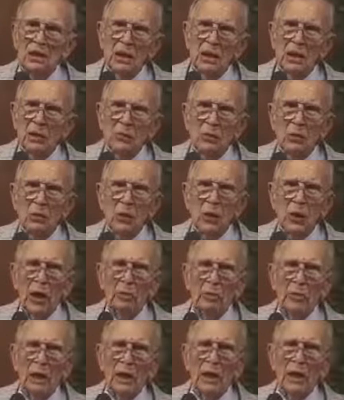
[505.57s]
there were a
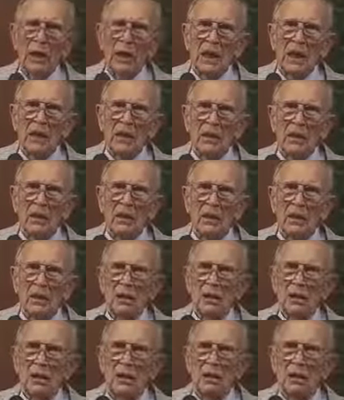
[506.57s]
great many that
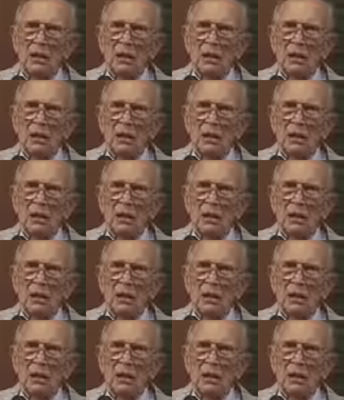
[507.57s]
uh,